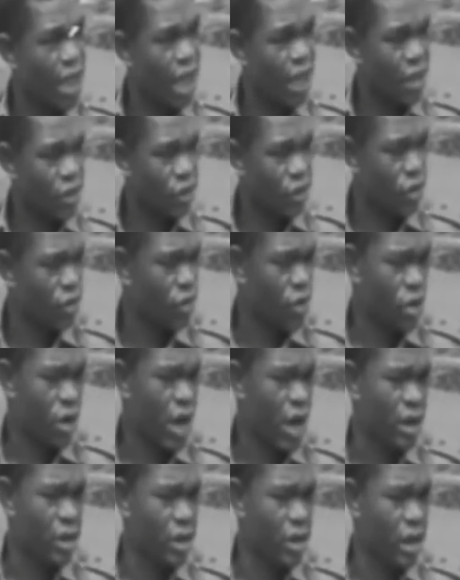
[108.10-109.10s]
forewarned
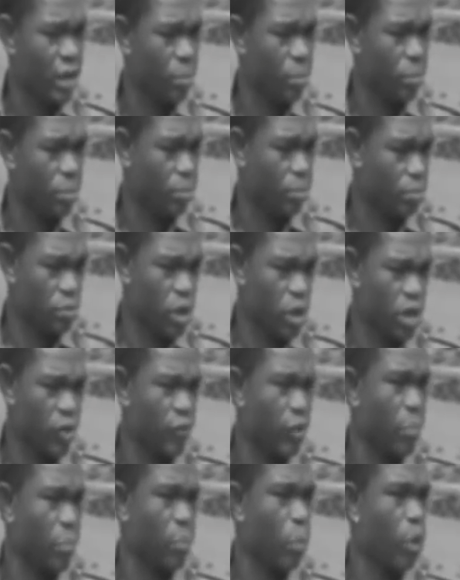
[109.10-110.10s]
the stern
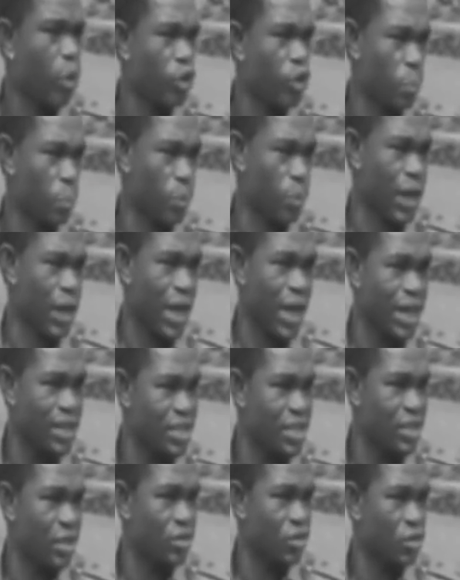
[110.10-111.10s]
reporter
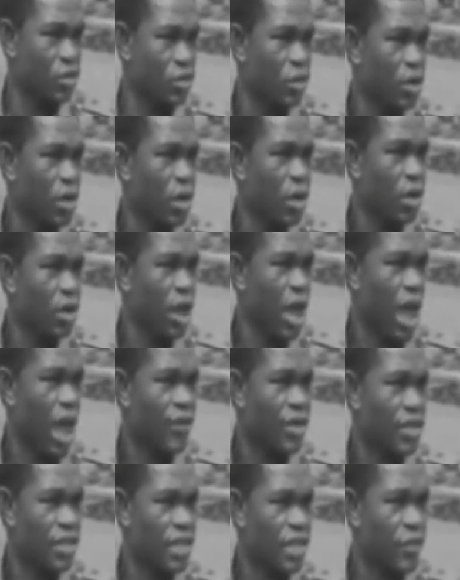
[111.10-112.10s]
flew to Port Harcourt, a
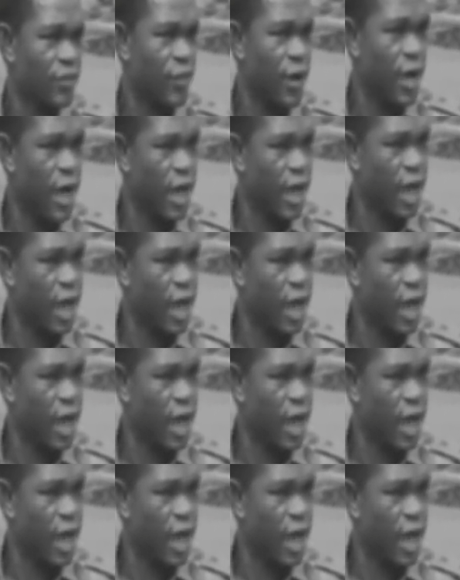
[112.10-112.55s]
big Biafra